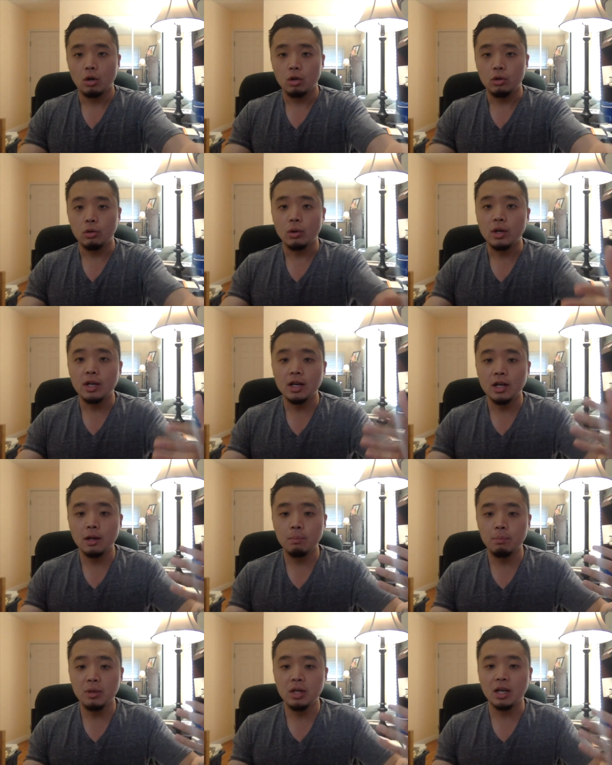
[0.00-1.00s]
you're gonna
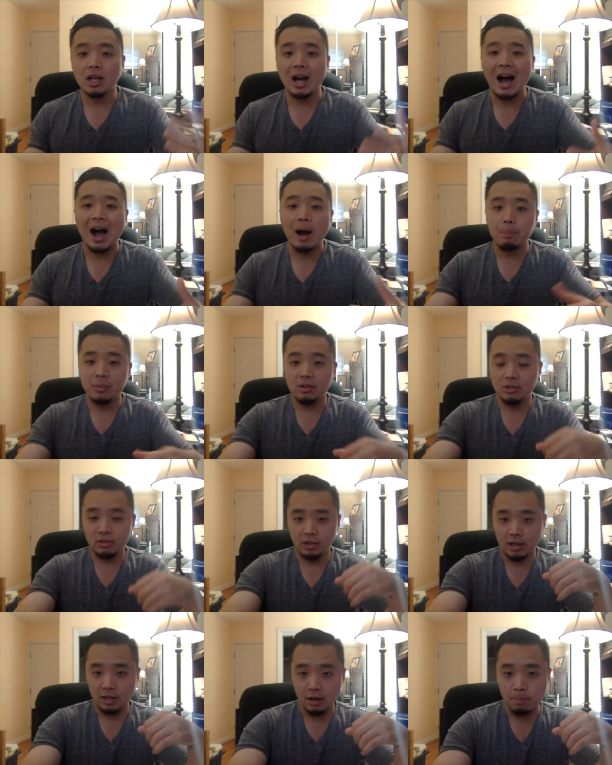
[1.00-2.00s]
be
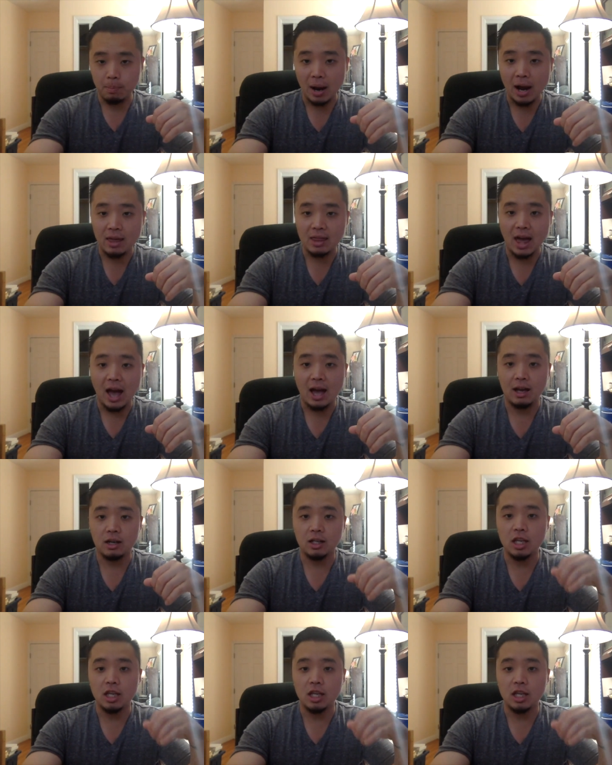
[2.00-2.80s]
compensated by that,